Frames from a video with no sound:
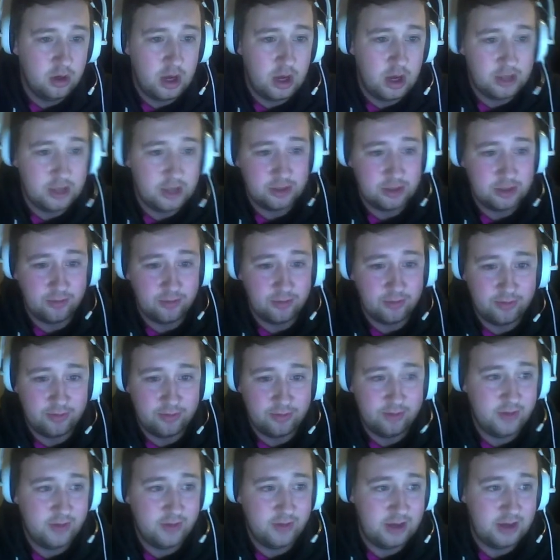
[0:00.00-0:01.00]
And it's got
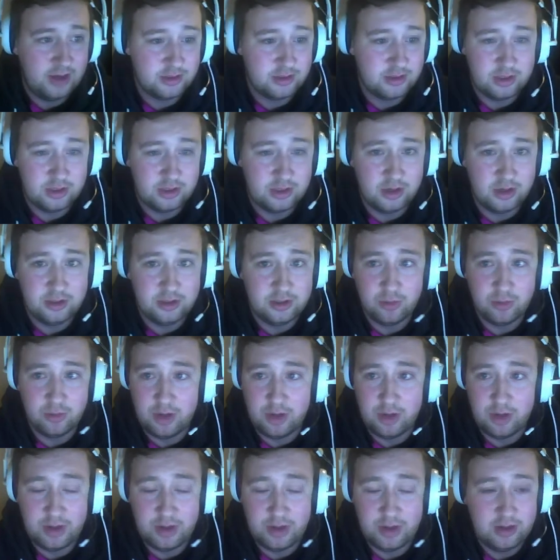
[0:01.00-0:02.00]
3 fans, so you don't need to
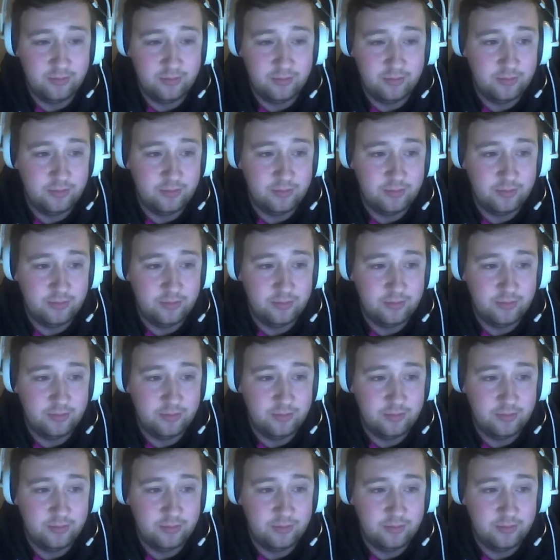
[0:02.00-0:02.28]
worry about them.